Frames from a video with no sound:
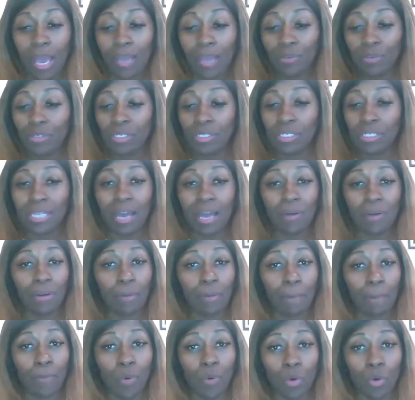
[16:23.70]
I used to stay out
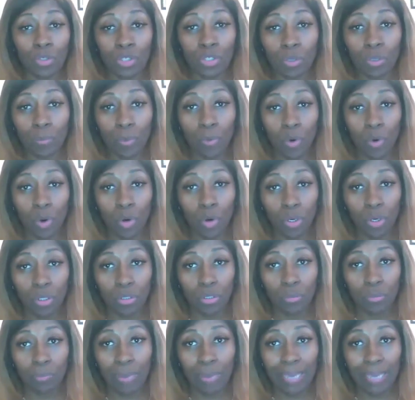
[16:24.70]
in Baltimore